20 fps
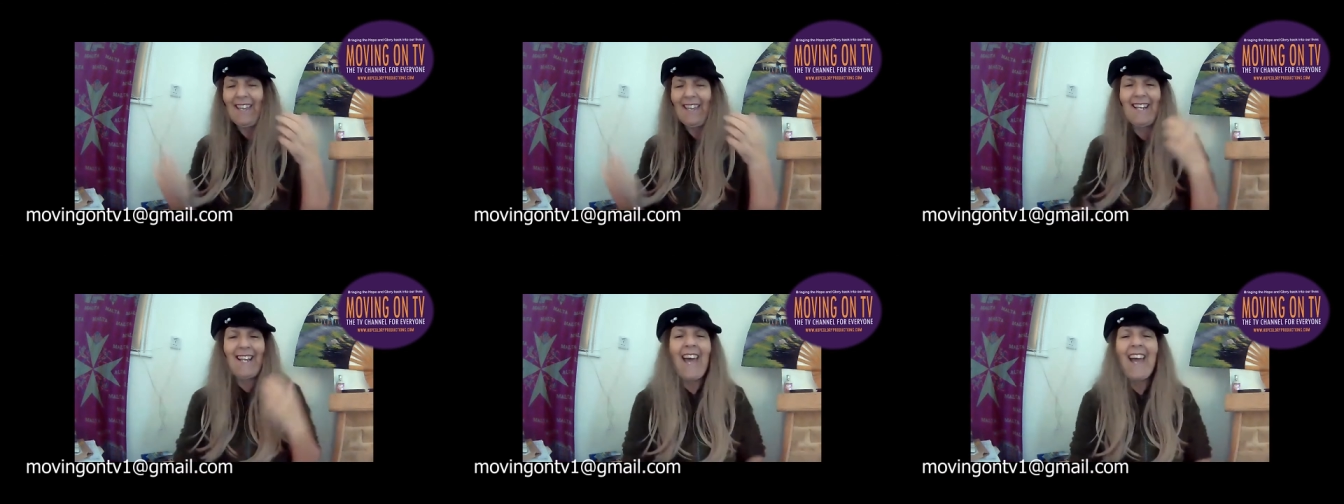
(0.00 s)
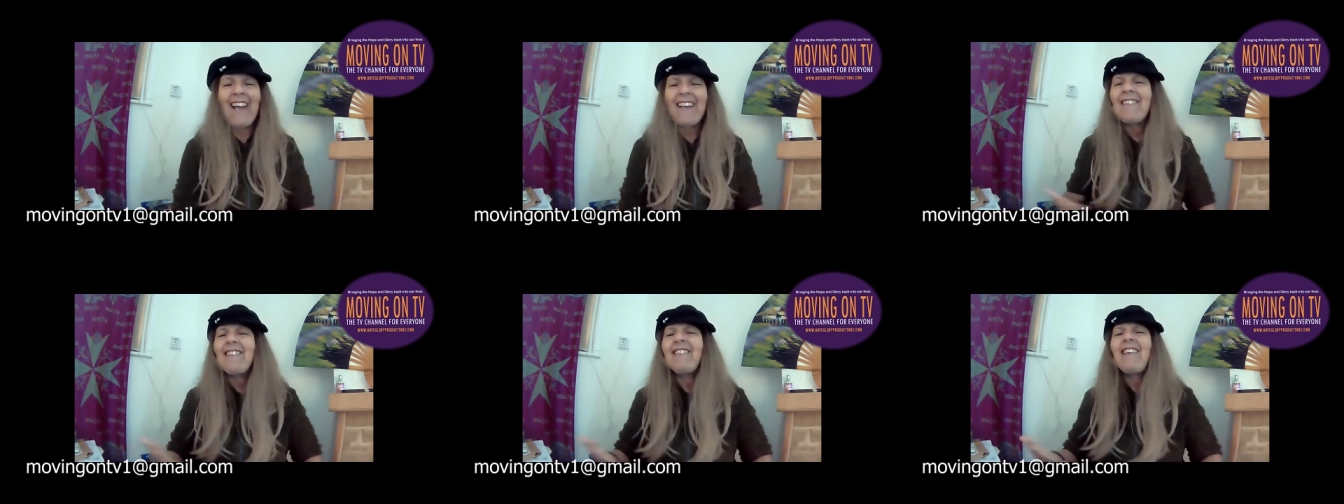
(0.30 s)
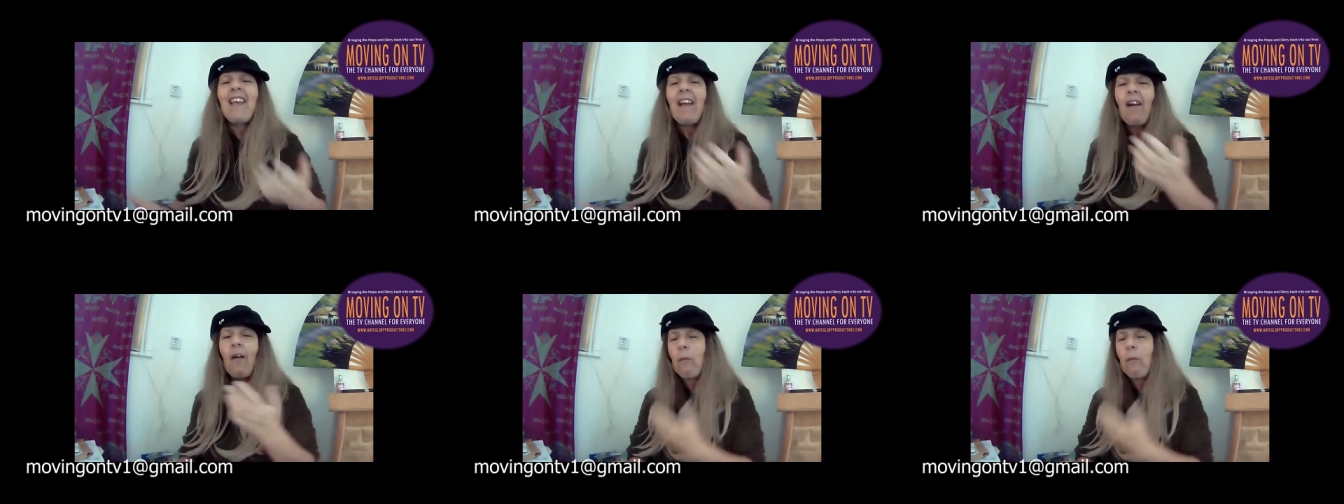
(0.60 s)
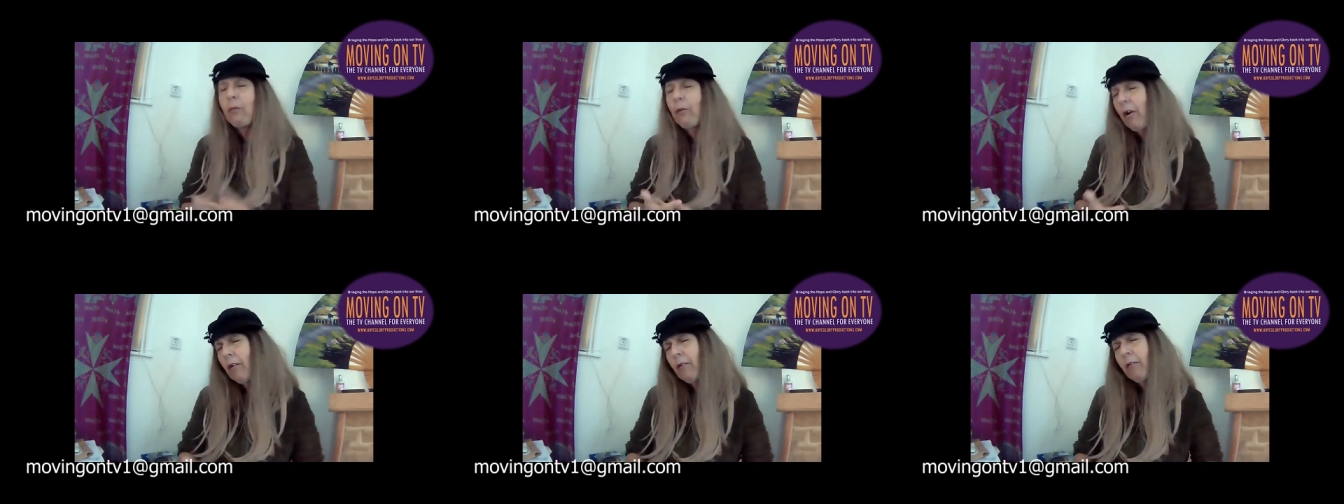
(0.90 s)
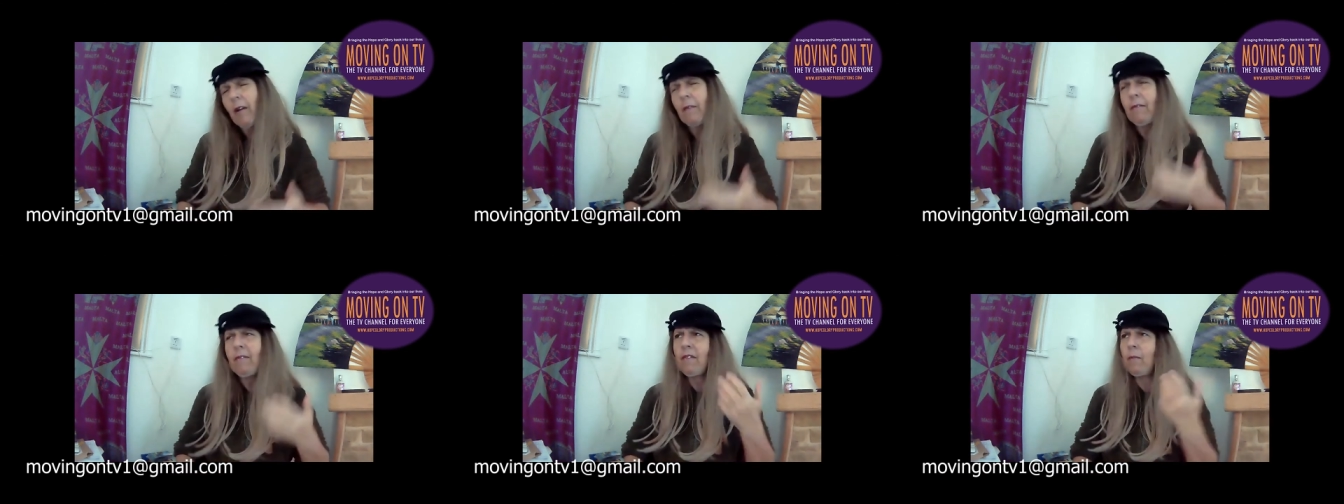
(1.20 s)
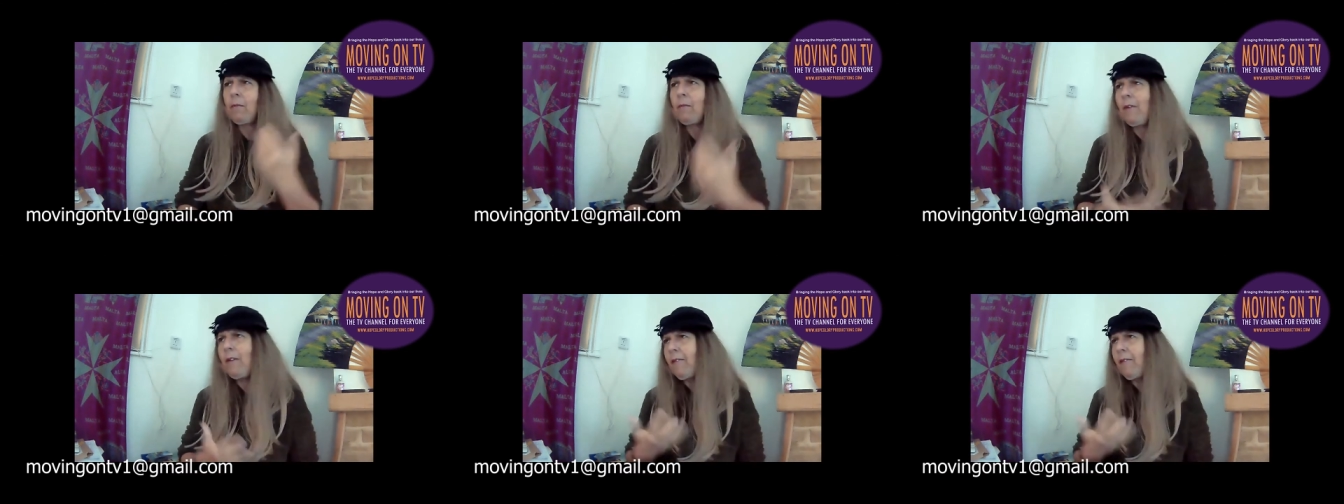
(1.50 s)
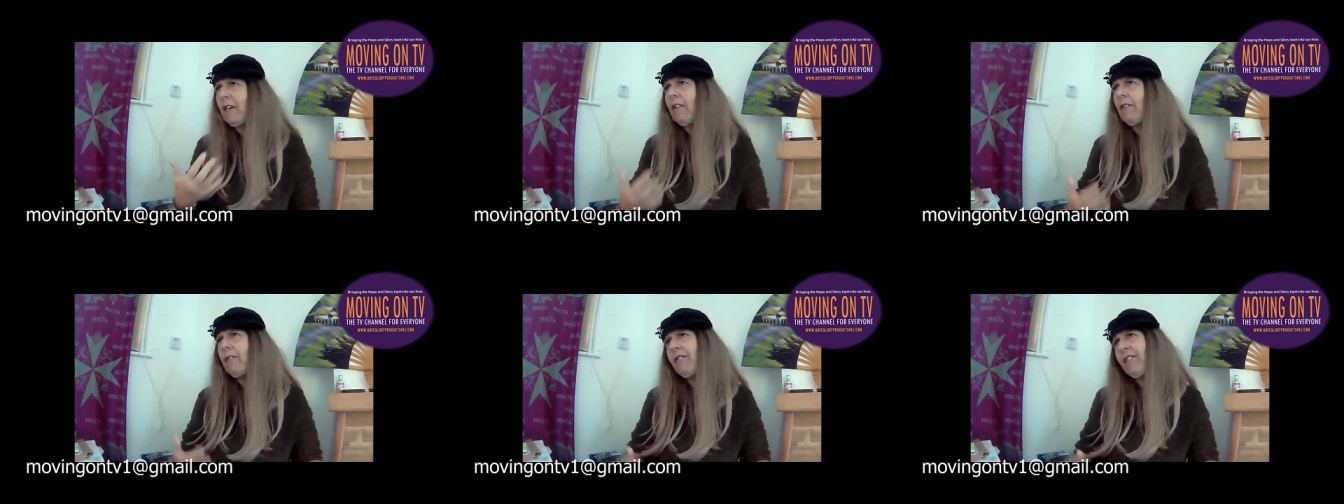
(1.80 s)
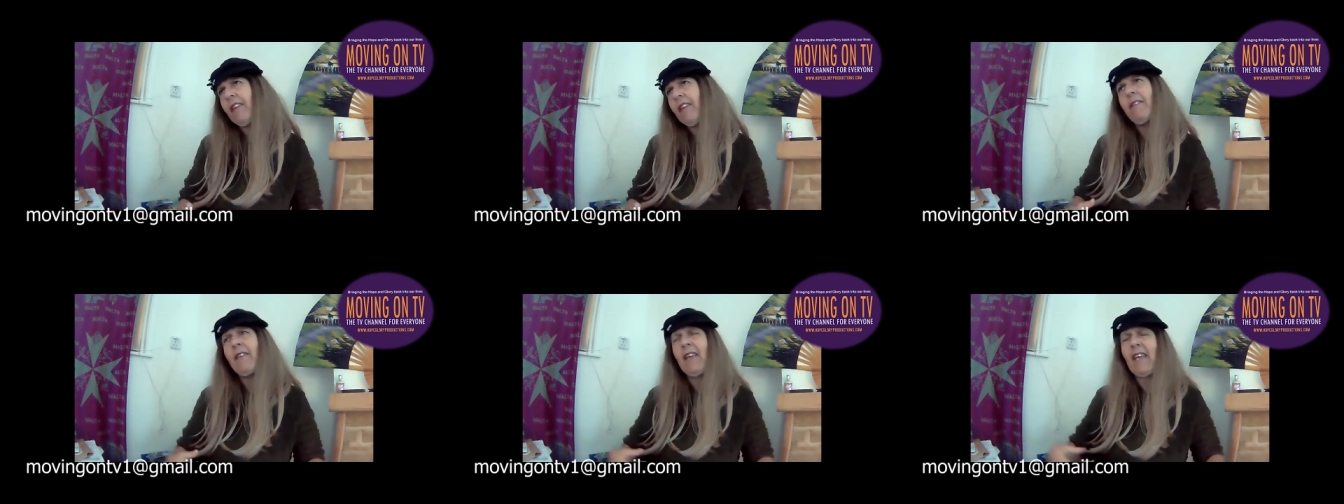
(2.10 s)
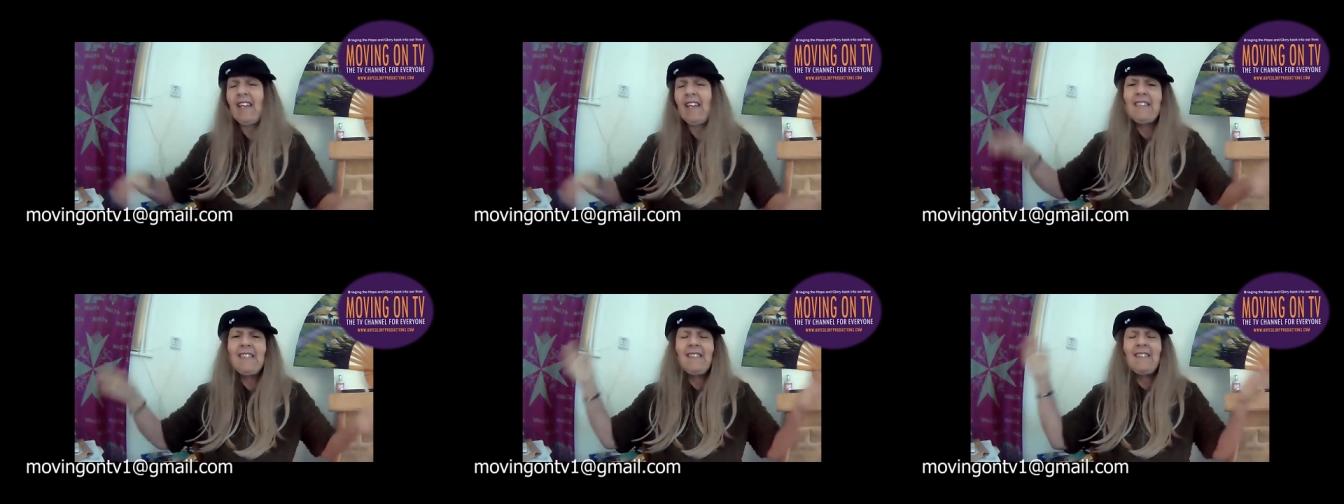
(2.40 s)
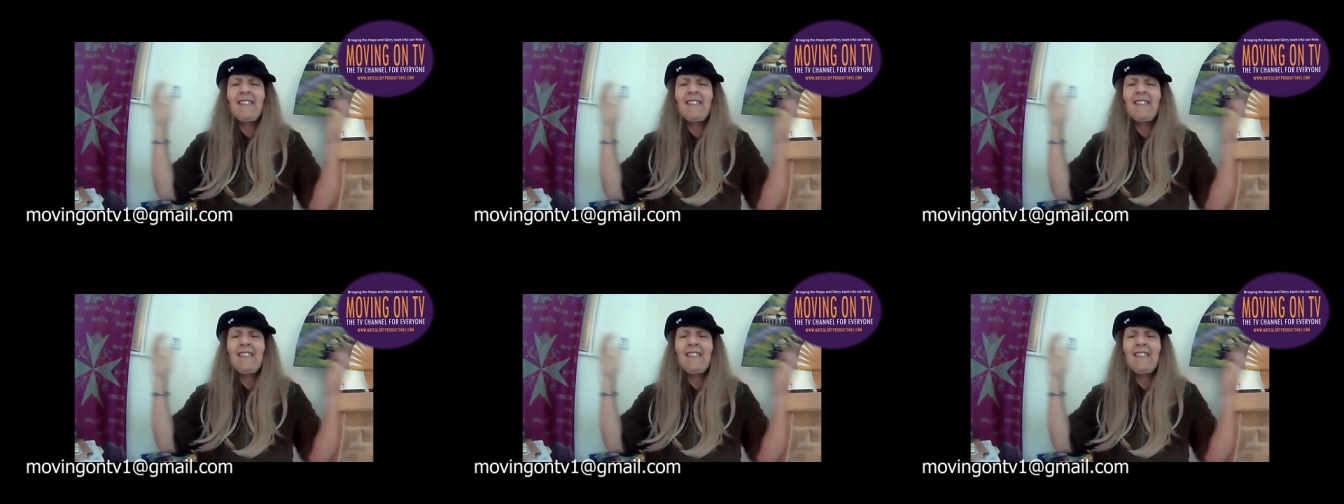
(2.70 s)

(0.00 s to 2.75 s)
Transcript: and acting and programs and moving on T V.